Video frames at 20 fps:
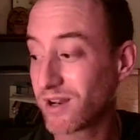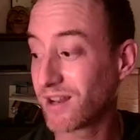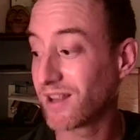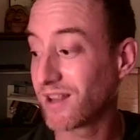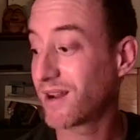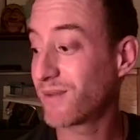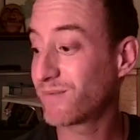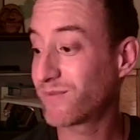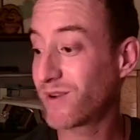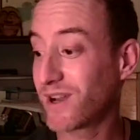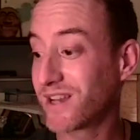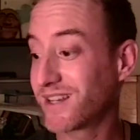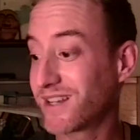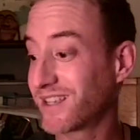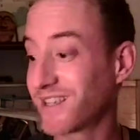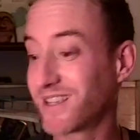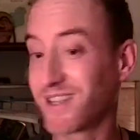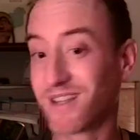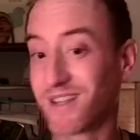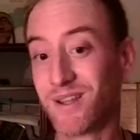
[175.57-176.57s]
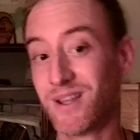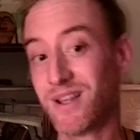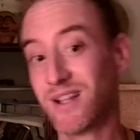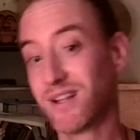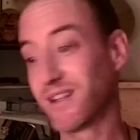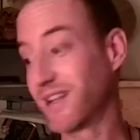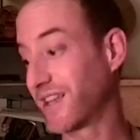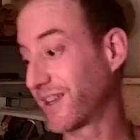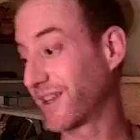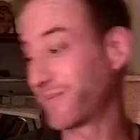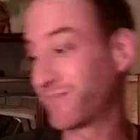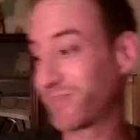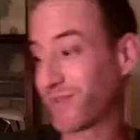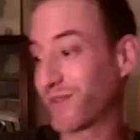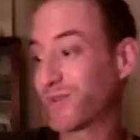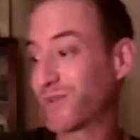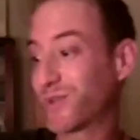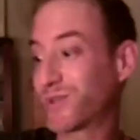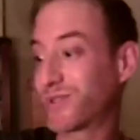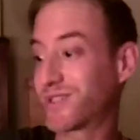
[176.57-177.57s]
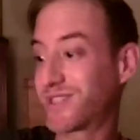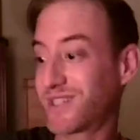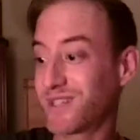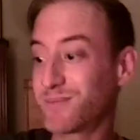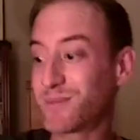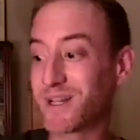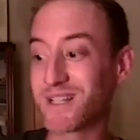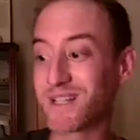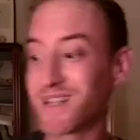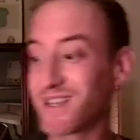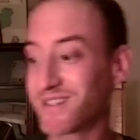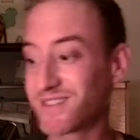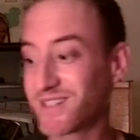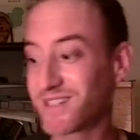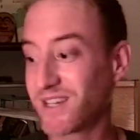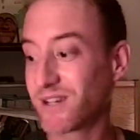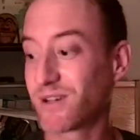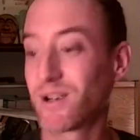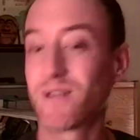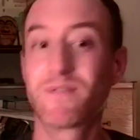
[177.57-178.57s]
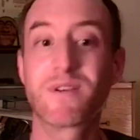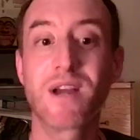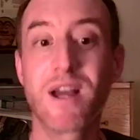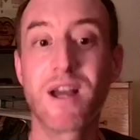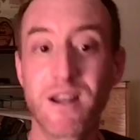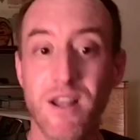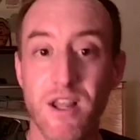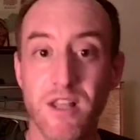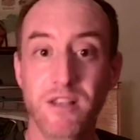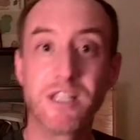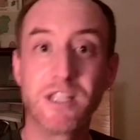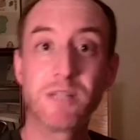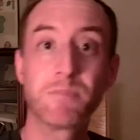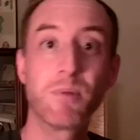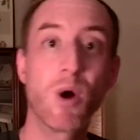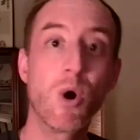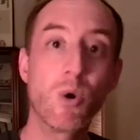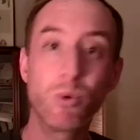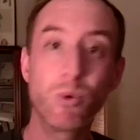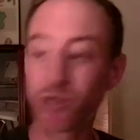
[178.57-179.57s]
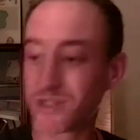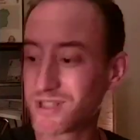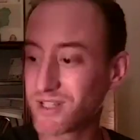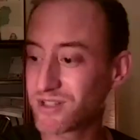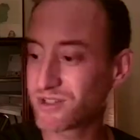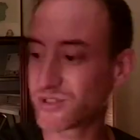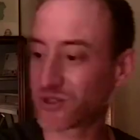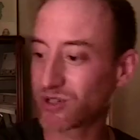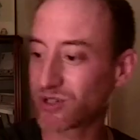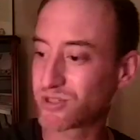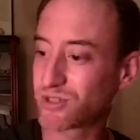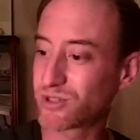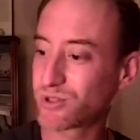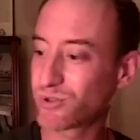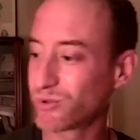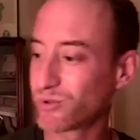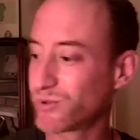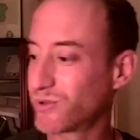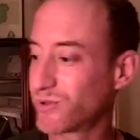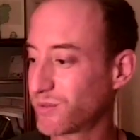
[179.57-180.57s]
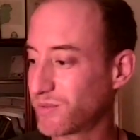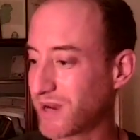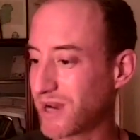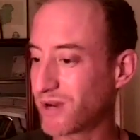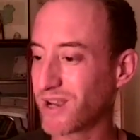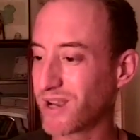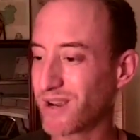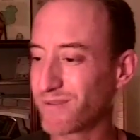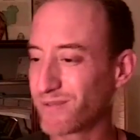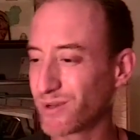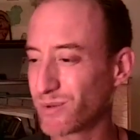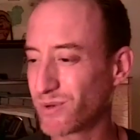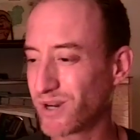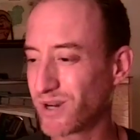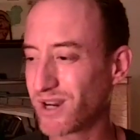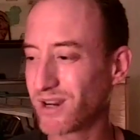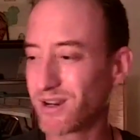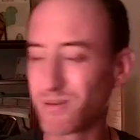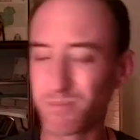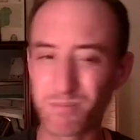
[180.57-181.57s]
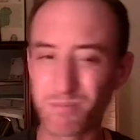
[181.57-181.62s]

And I'm finding, like, if you could see my desk here, I've got these Post-its just strewn about everywhere, and